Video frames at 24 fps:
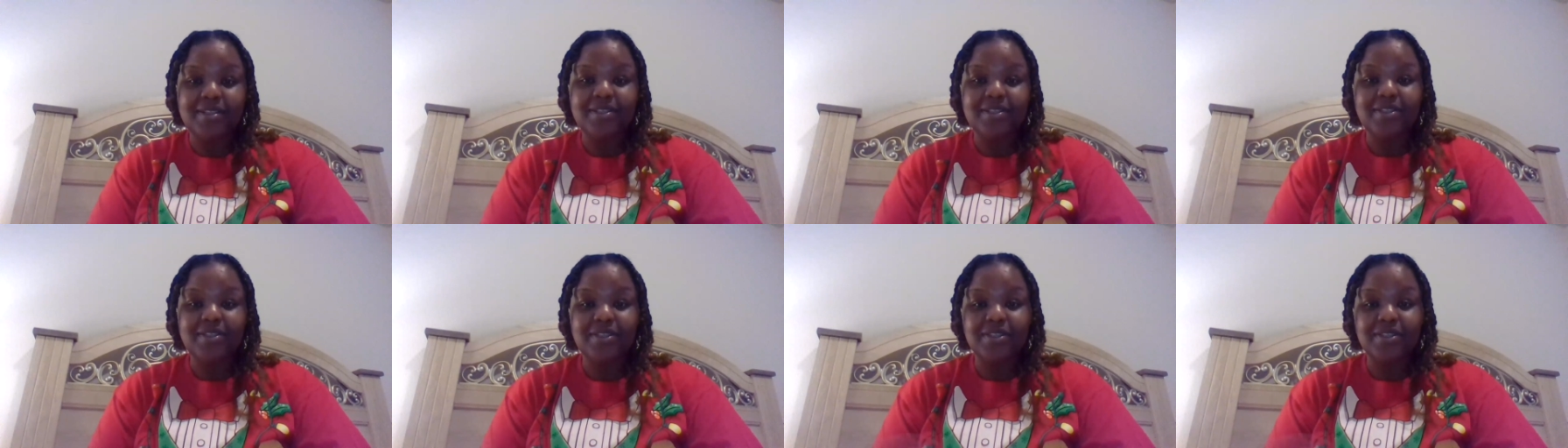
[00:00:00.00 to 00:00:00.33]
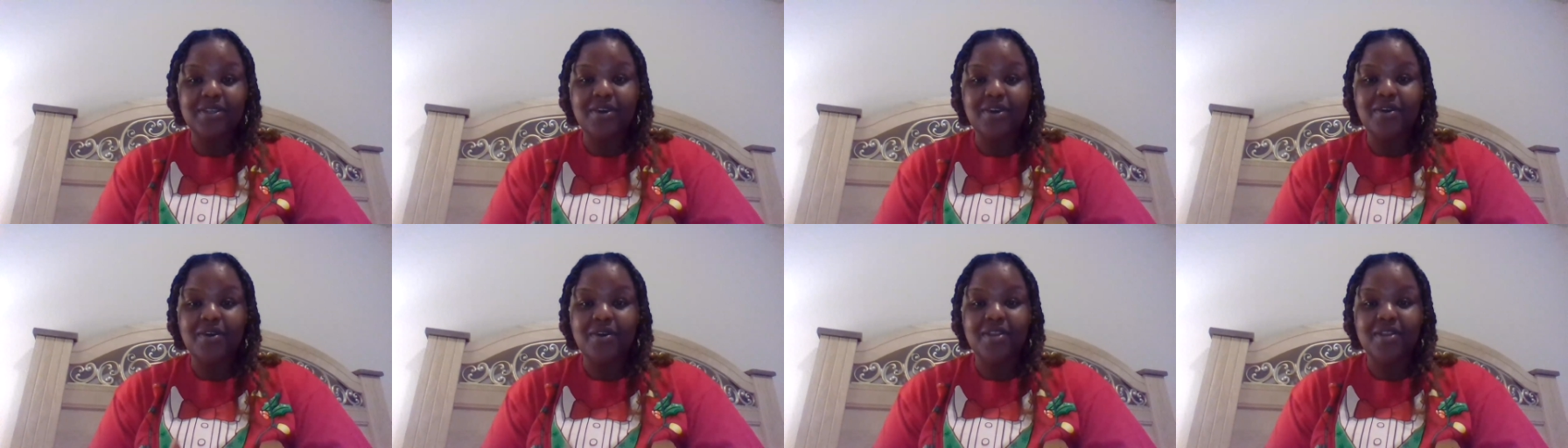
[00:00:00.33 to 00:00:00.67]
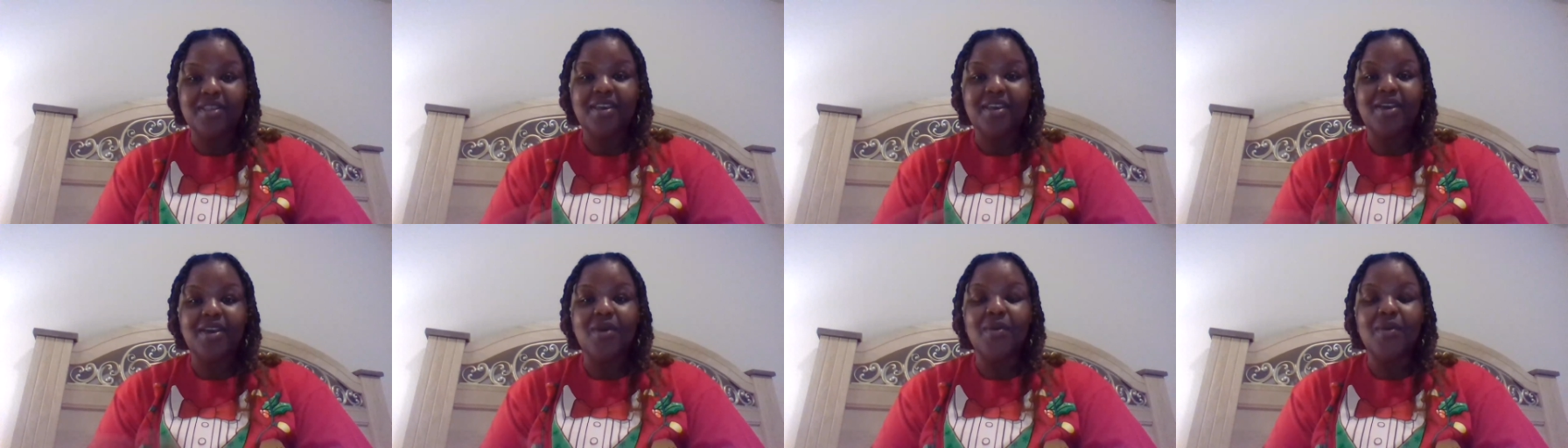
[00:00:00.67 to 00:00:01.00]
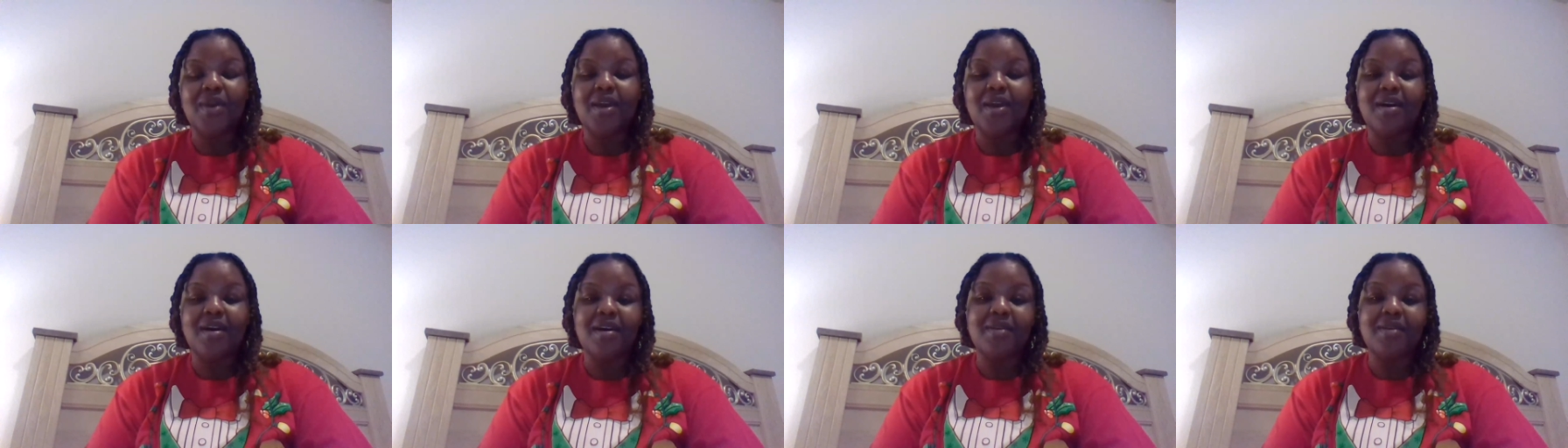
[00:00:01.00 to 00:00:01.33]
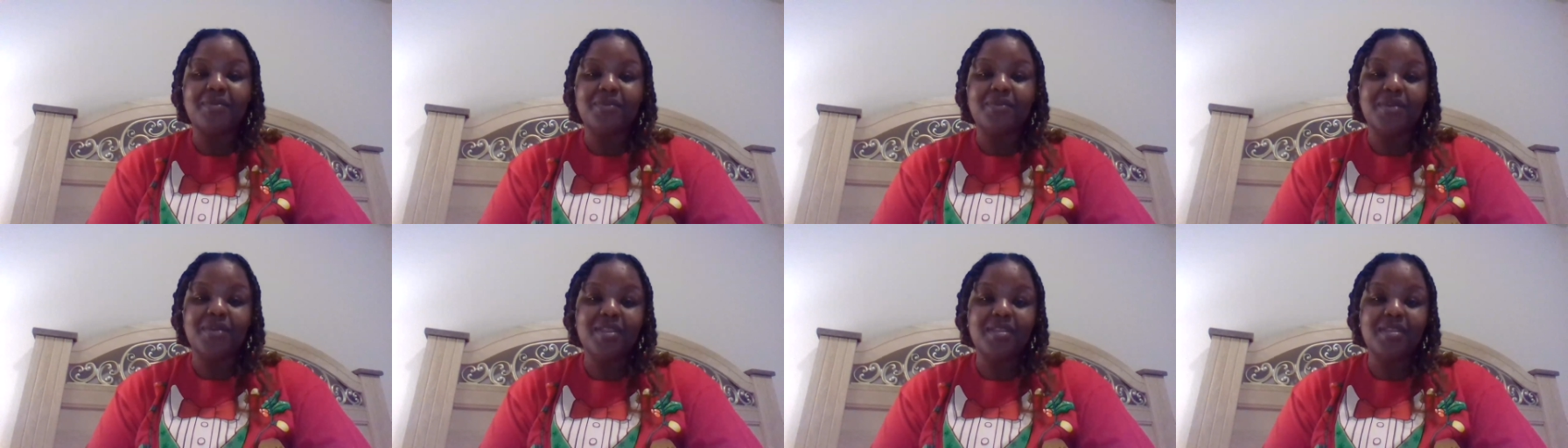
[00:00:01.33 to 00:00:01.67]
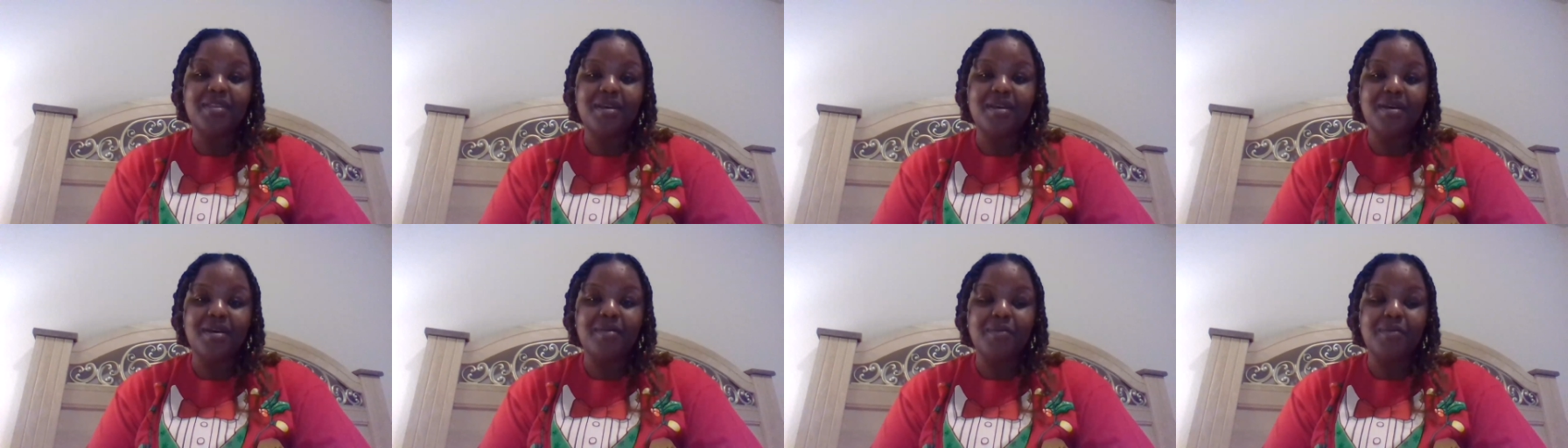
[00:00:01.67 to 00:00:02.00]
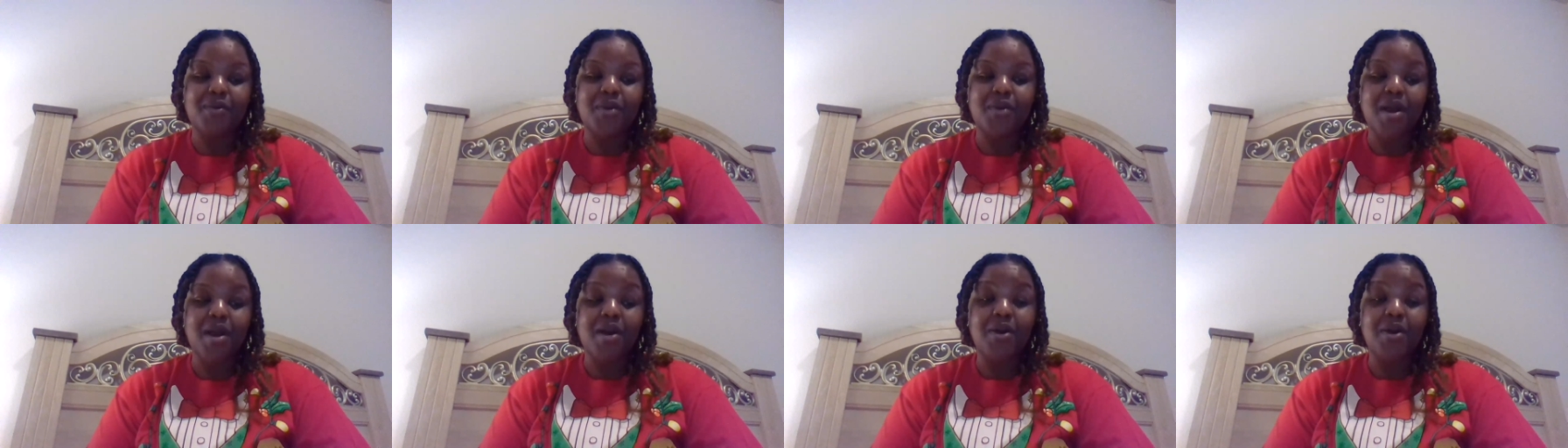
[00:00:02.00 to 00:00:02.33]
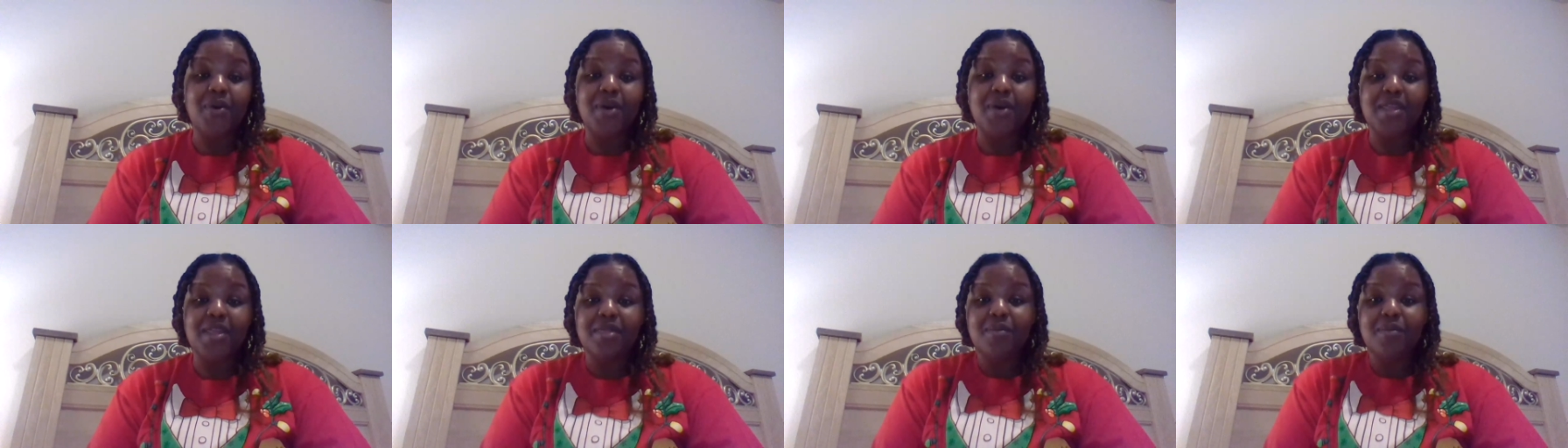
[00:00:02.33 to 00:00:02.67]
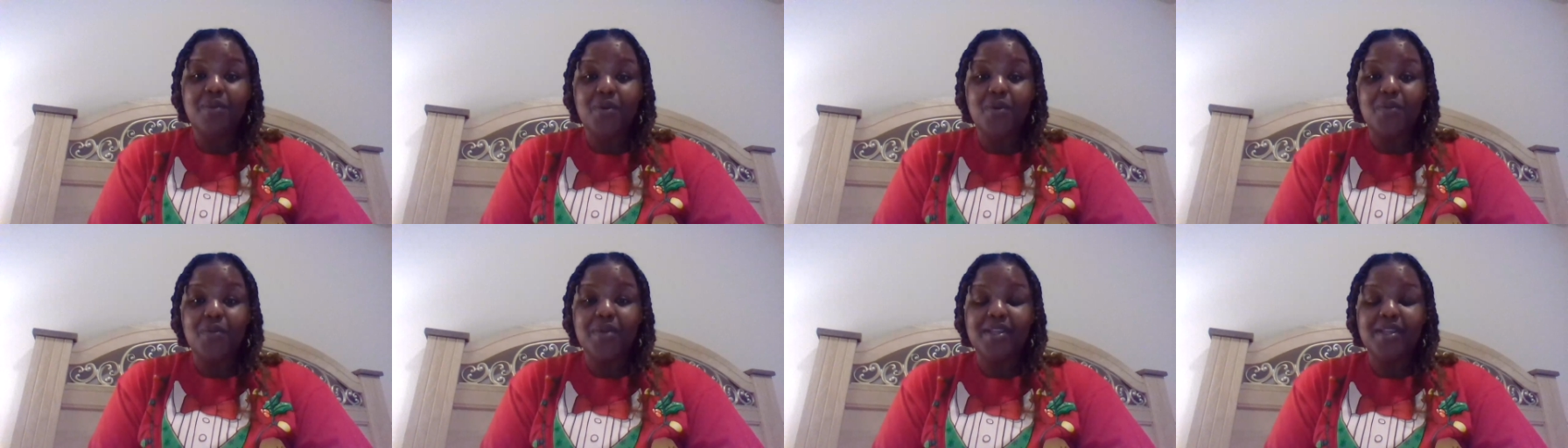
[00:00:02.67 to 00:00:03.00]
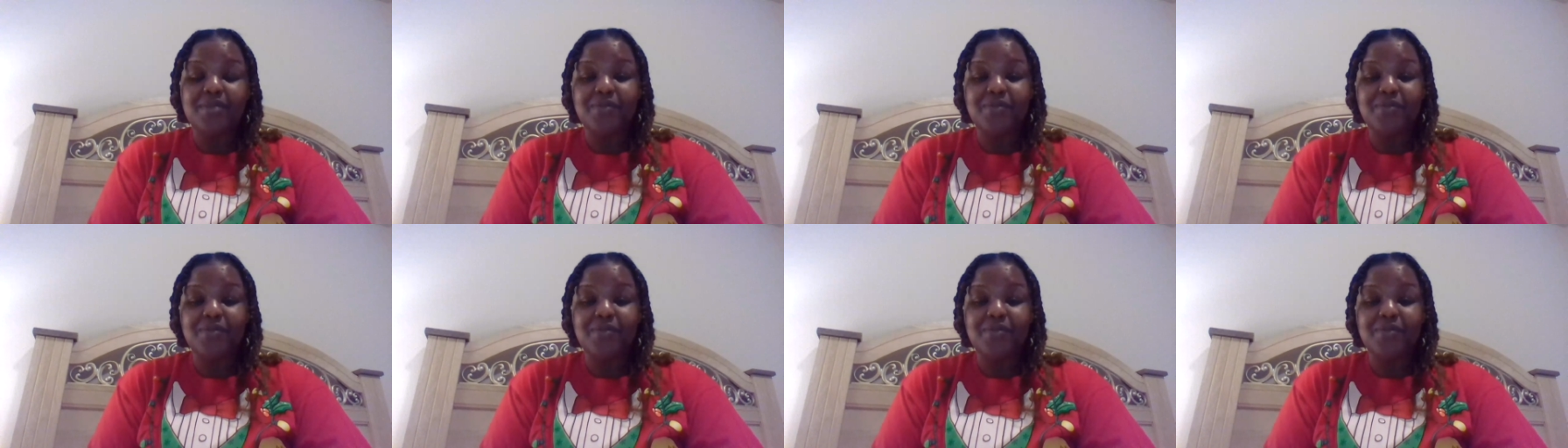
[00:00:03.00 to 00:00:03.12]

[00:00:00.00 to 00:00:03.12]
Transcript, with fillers: It's just currently going on with uh, Morocco at the moment,